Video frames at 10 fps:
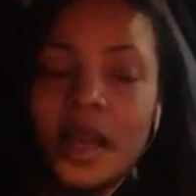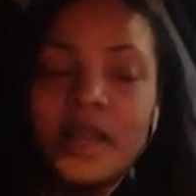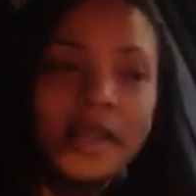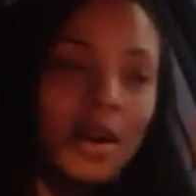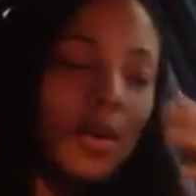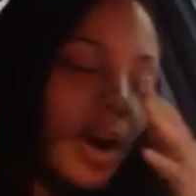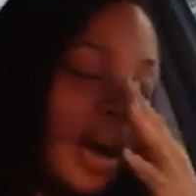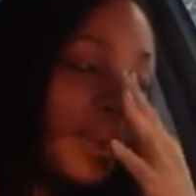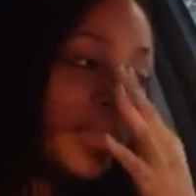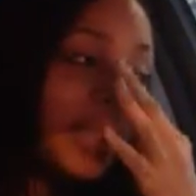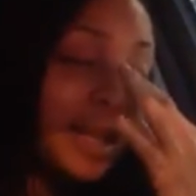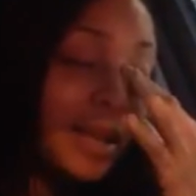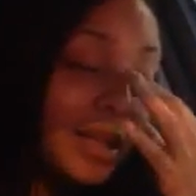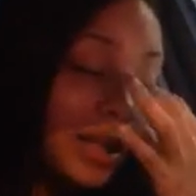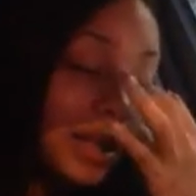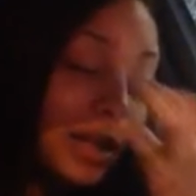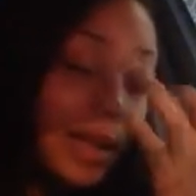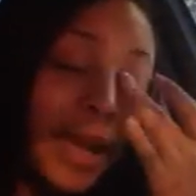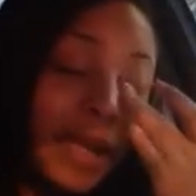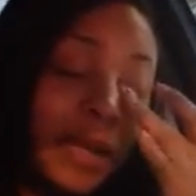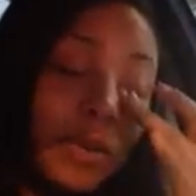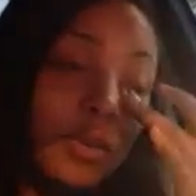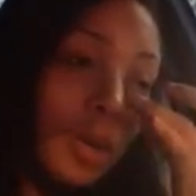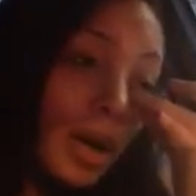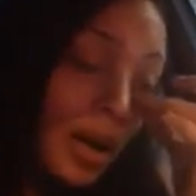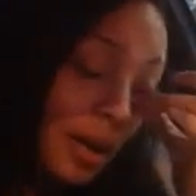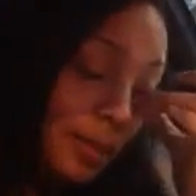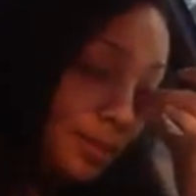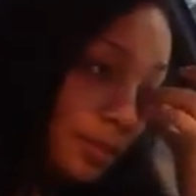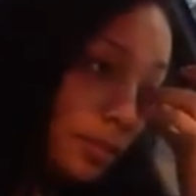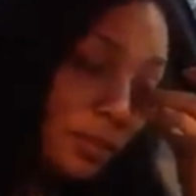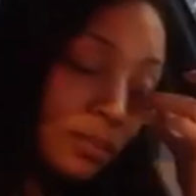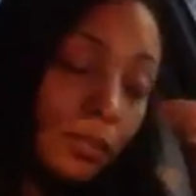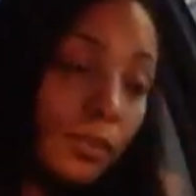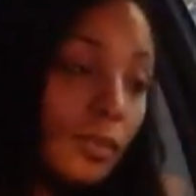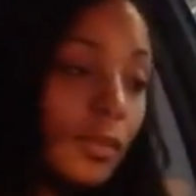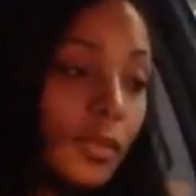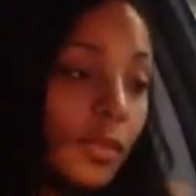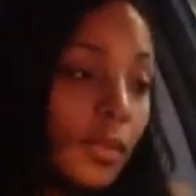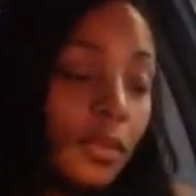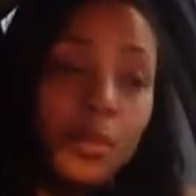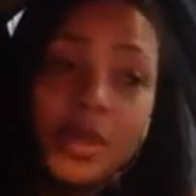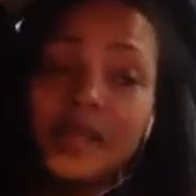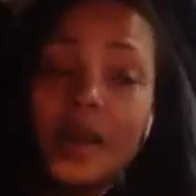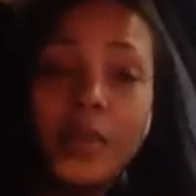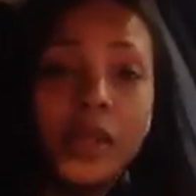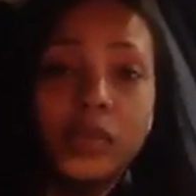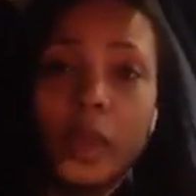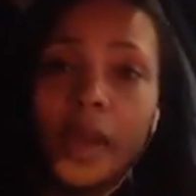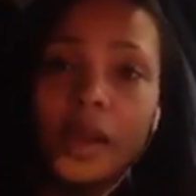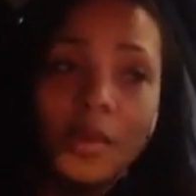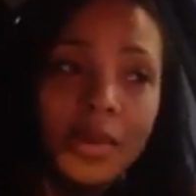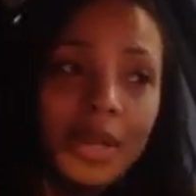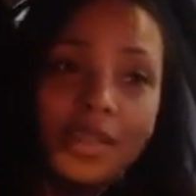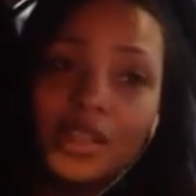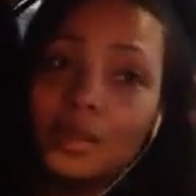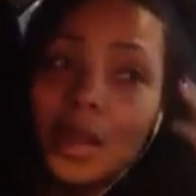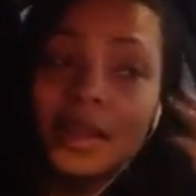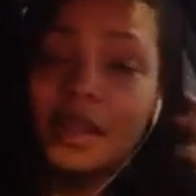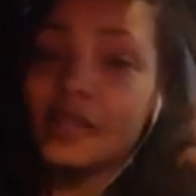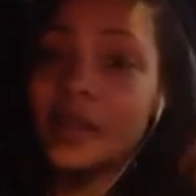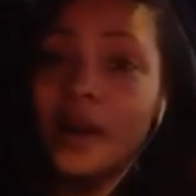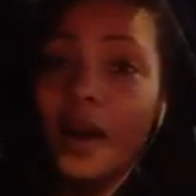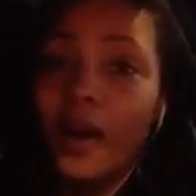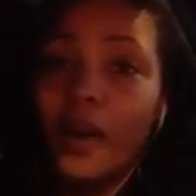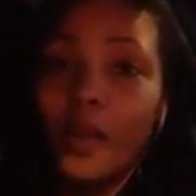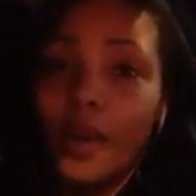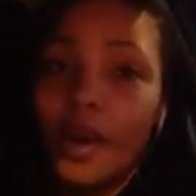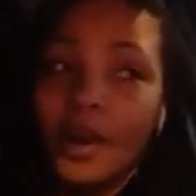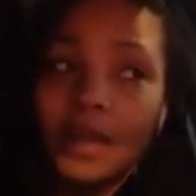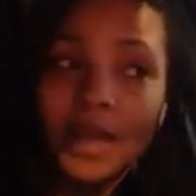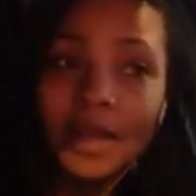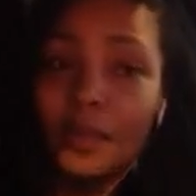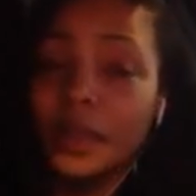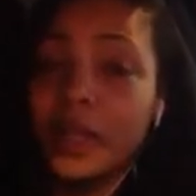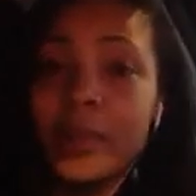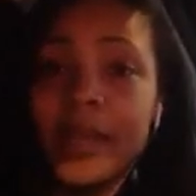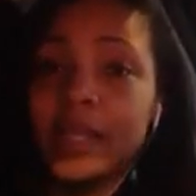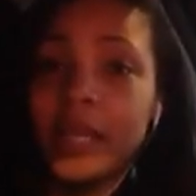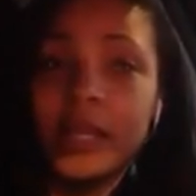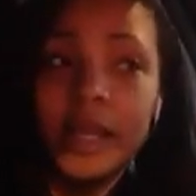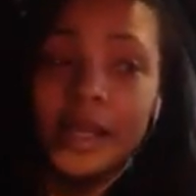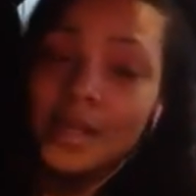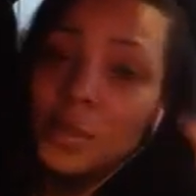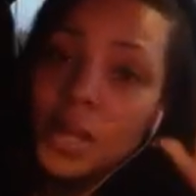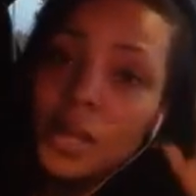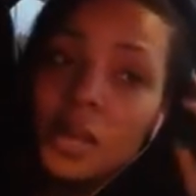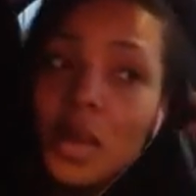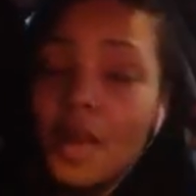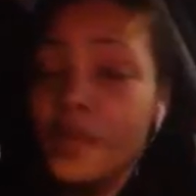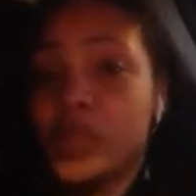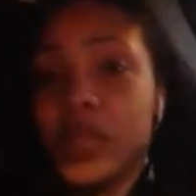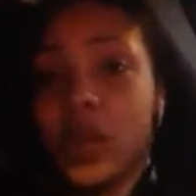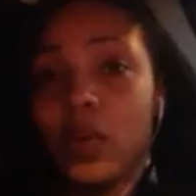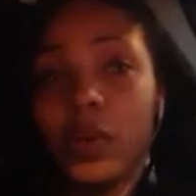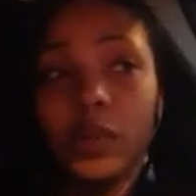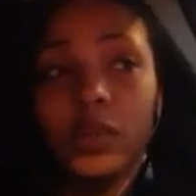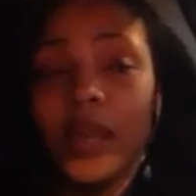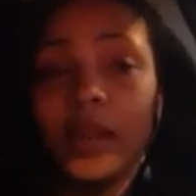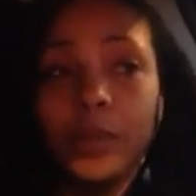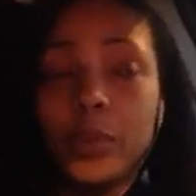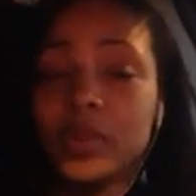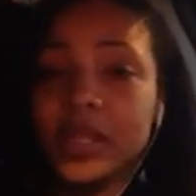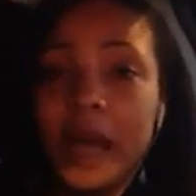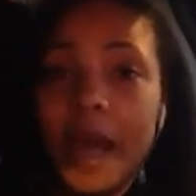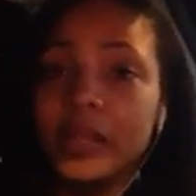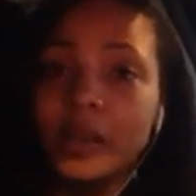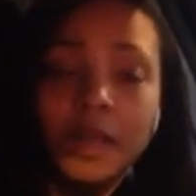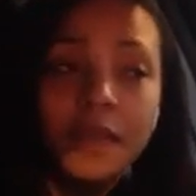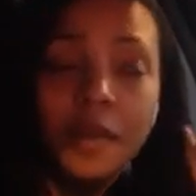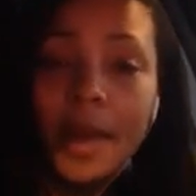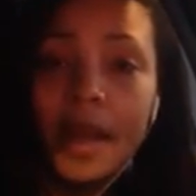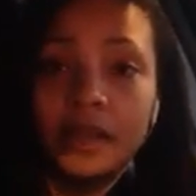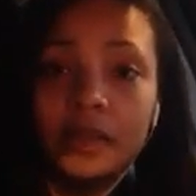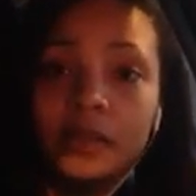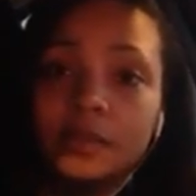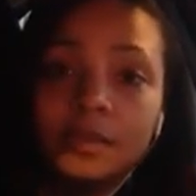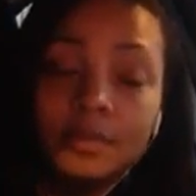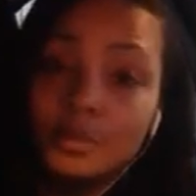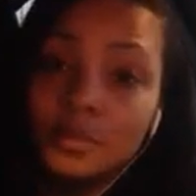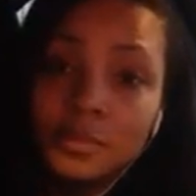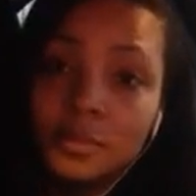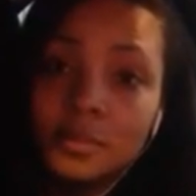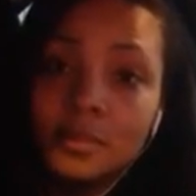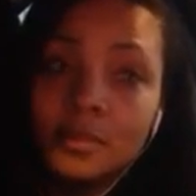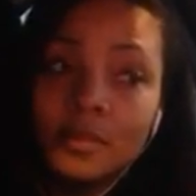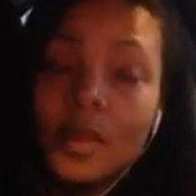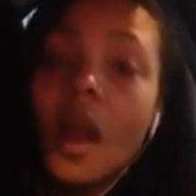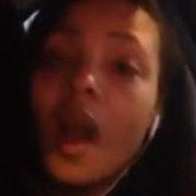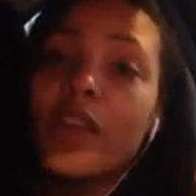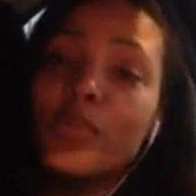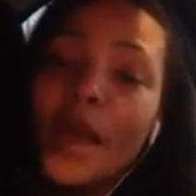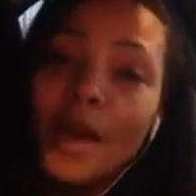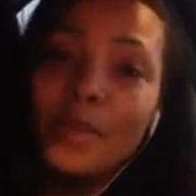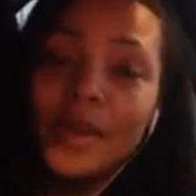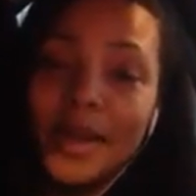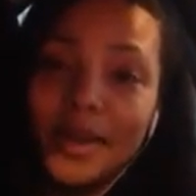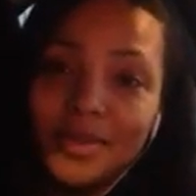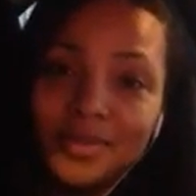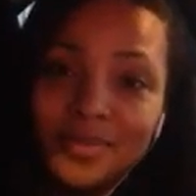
So, um, shout out to the little lady who, um, put so much weight on relationship. Like that's just her whole world. Like that really means anything to me. If you single or you taking boo, it's not. It don't even matter. Are you happy though?